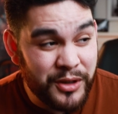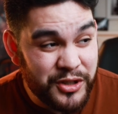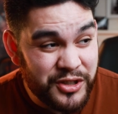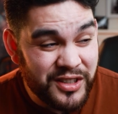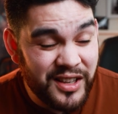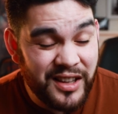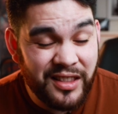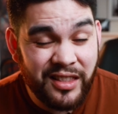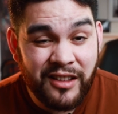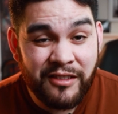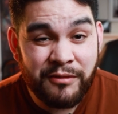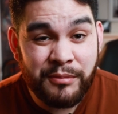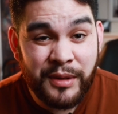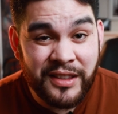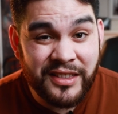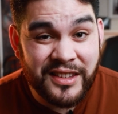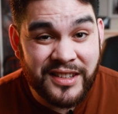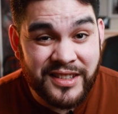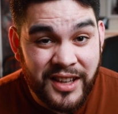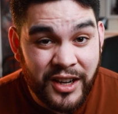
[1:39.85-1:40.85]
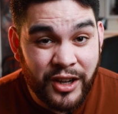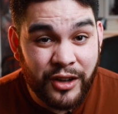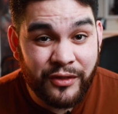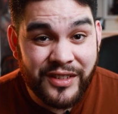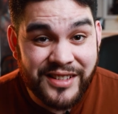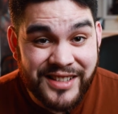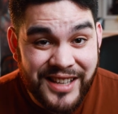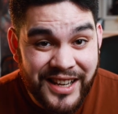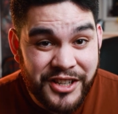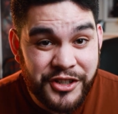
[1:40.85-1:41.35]
much as I love being the center of
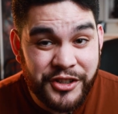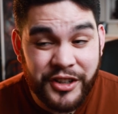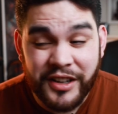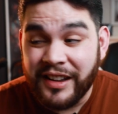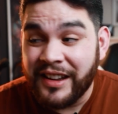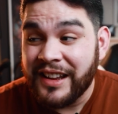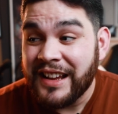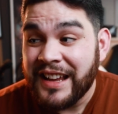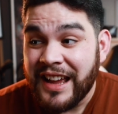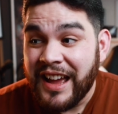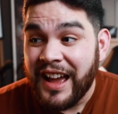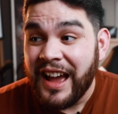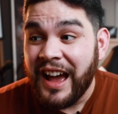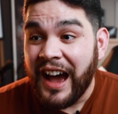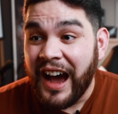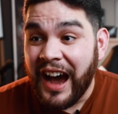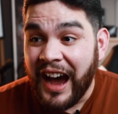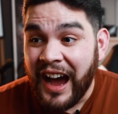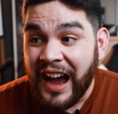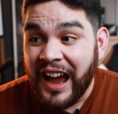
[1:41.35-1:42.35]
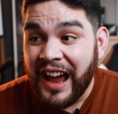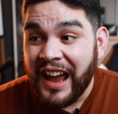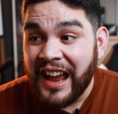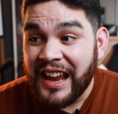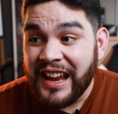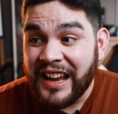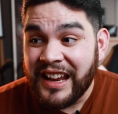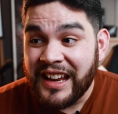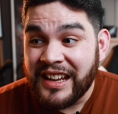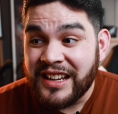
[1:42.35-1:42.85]
attention,
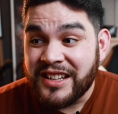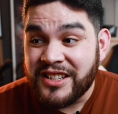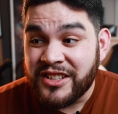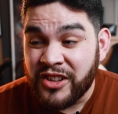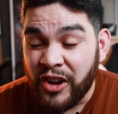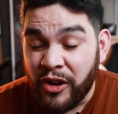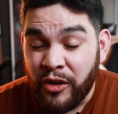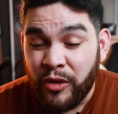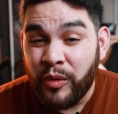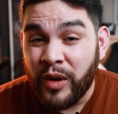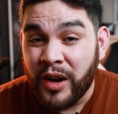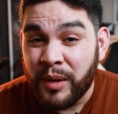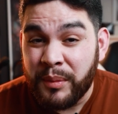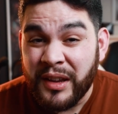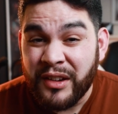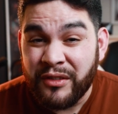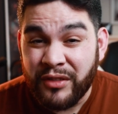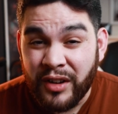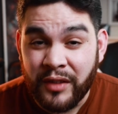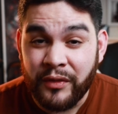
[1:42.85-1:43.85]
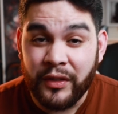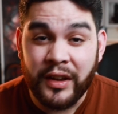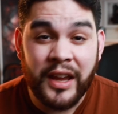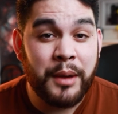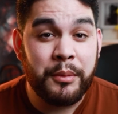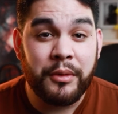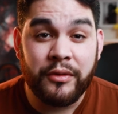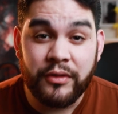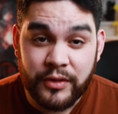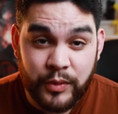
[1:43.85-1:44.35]
I don't want to be in front of a
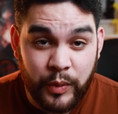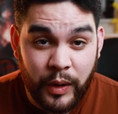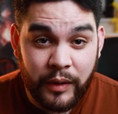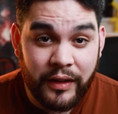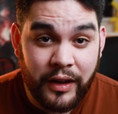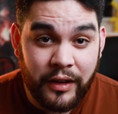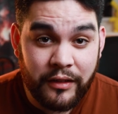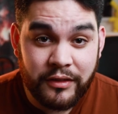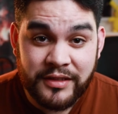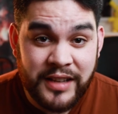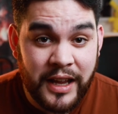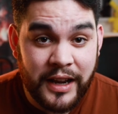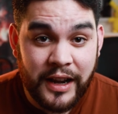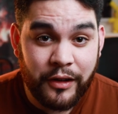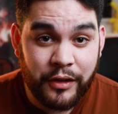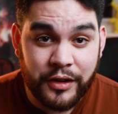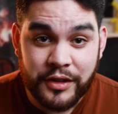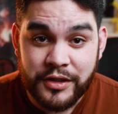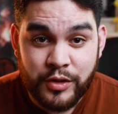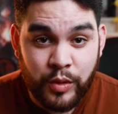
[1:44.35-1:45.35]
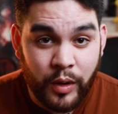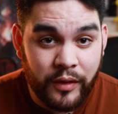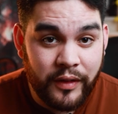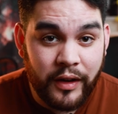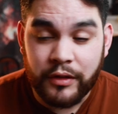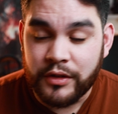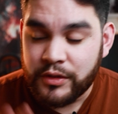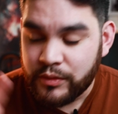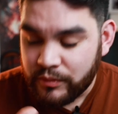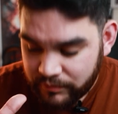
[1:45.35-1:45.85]
camera for 12
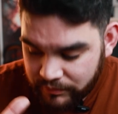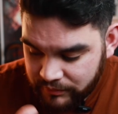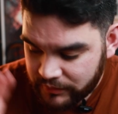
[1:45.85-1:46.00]
hours.